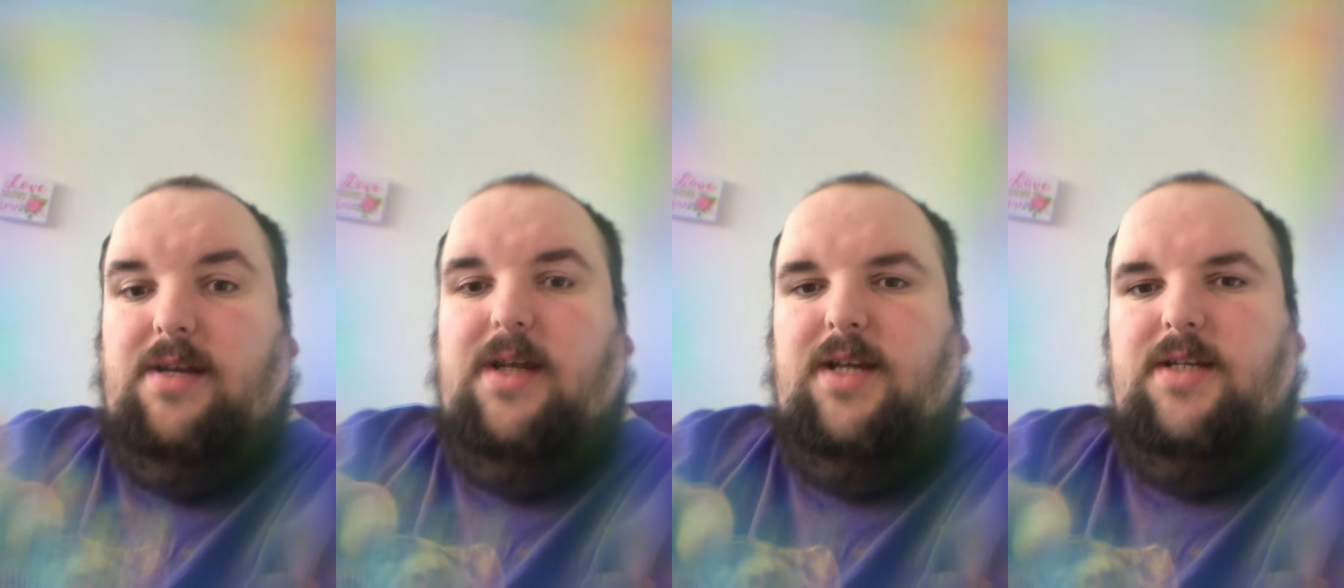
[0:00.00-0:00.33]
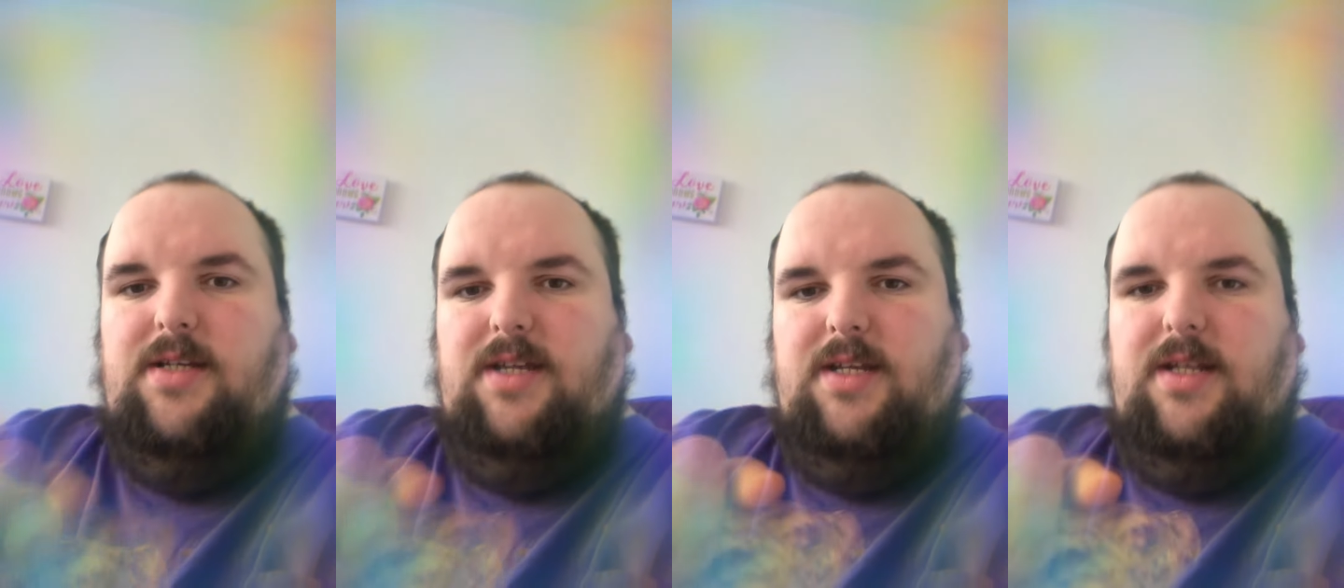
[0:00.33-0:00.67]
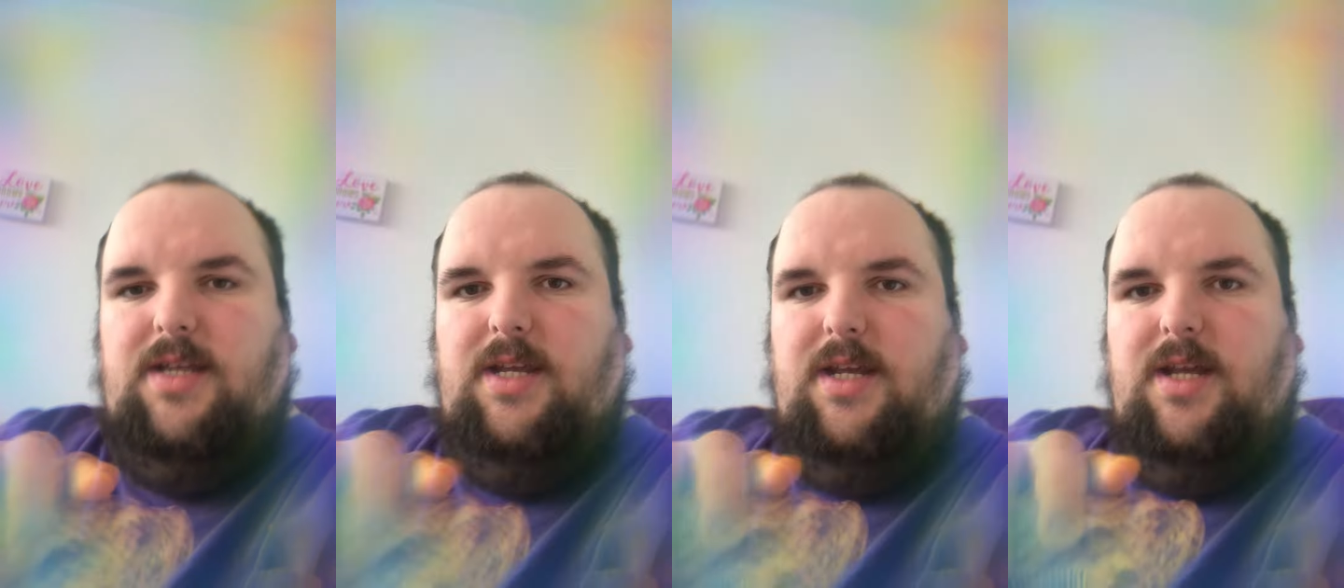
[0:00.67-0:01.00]
tight to get
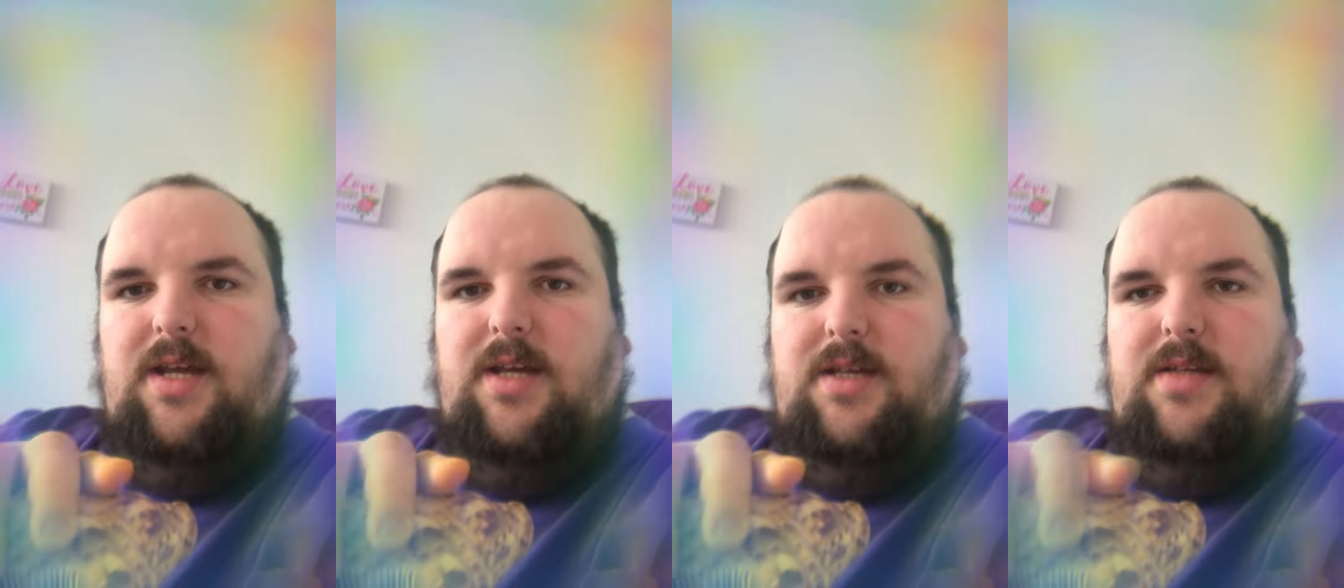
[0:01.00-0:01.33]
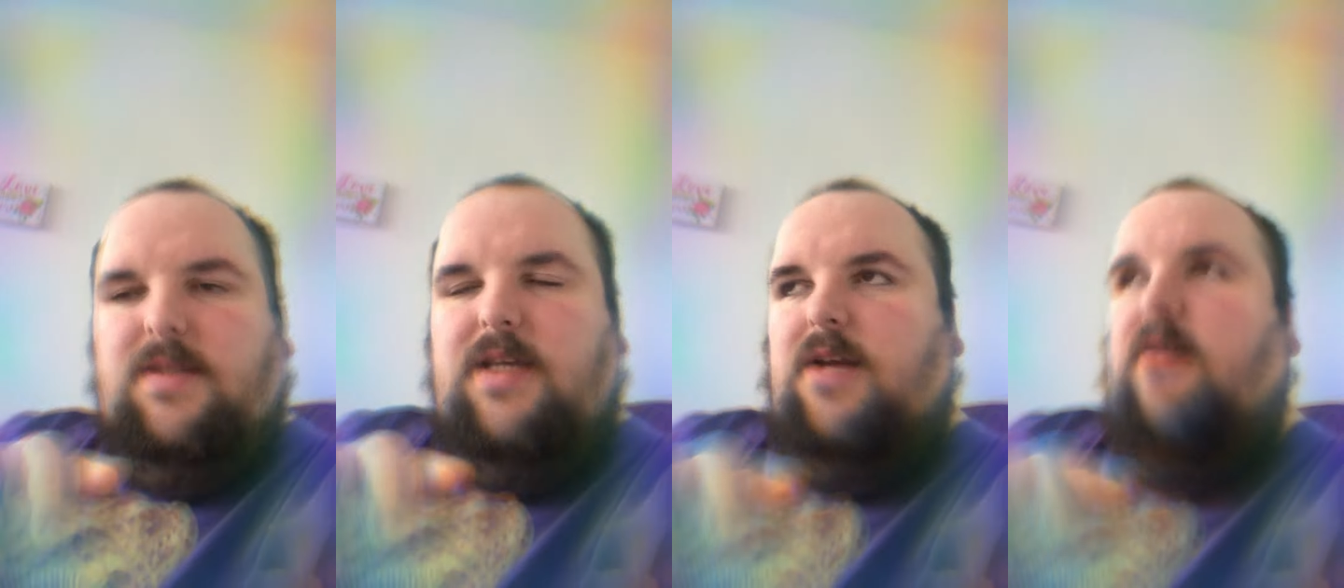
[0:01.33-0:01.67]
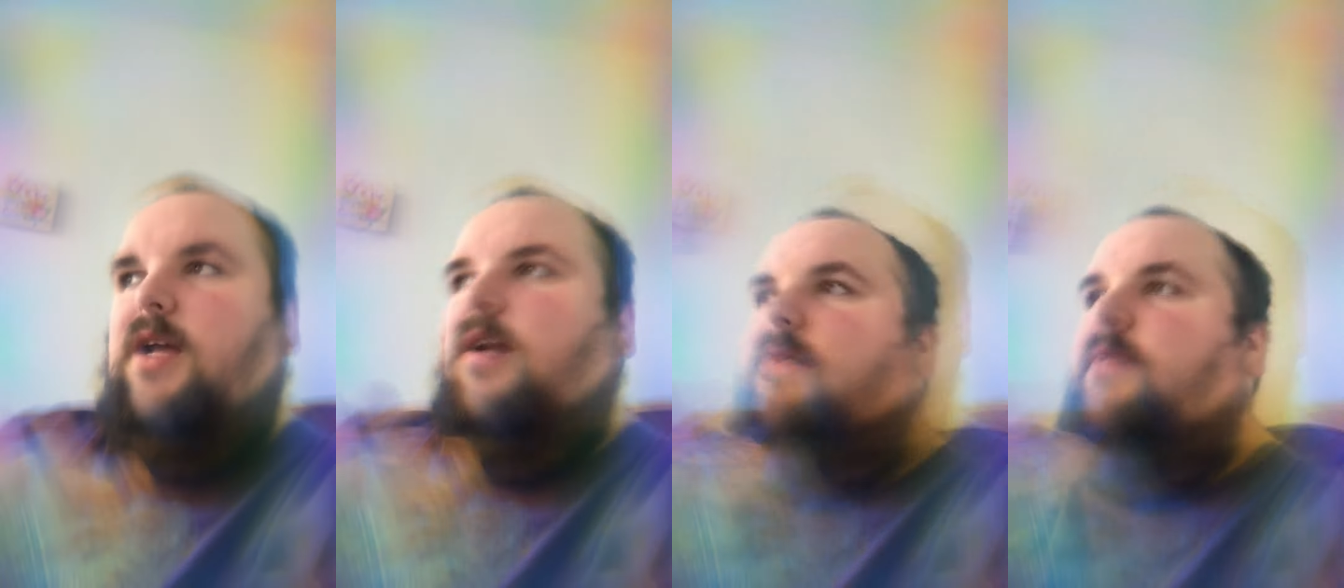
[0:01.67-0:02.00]
the
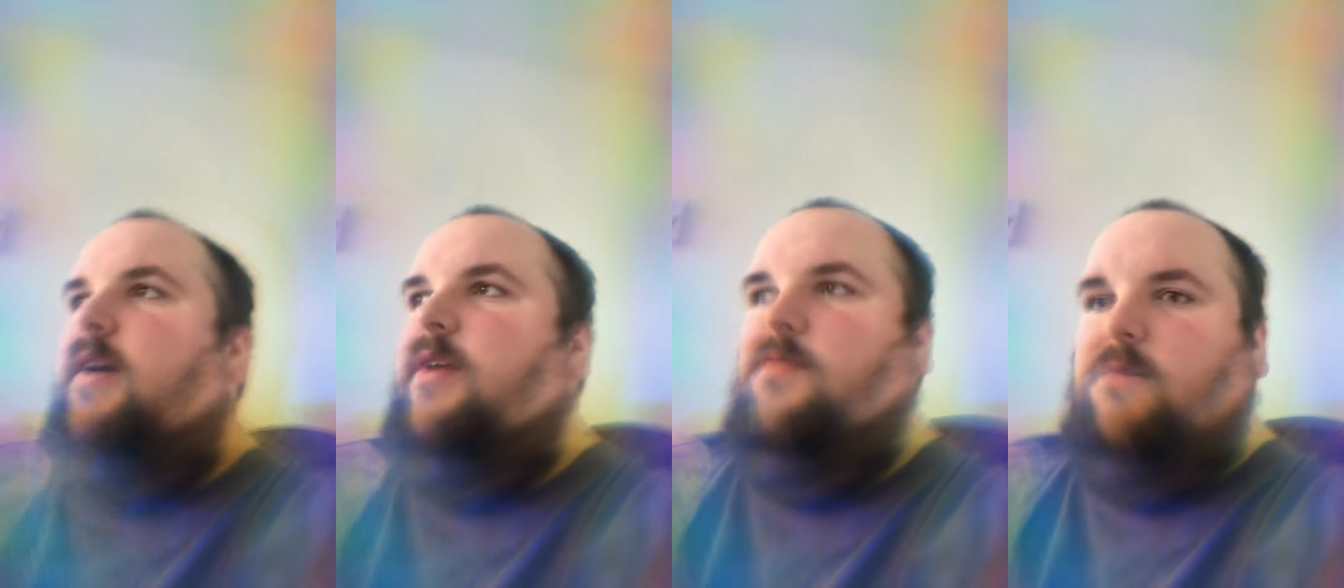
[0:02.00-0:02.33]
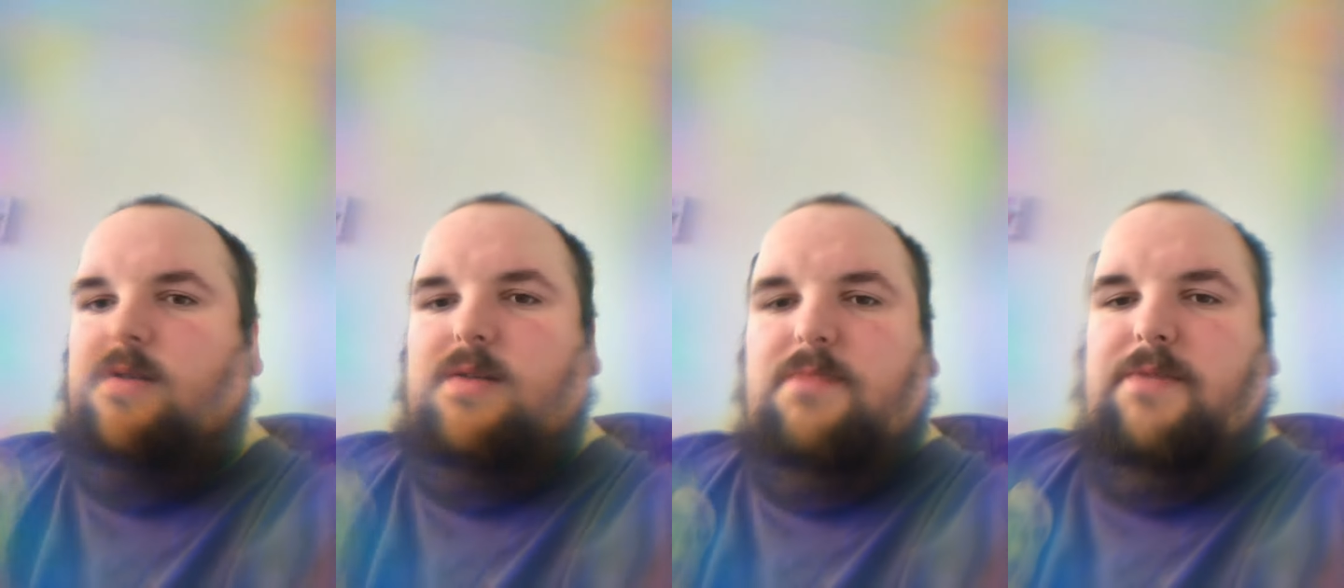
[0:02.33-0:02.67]
sound out of the other ones.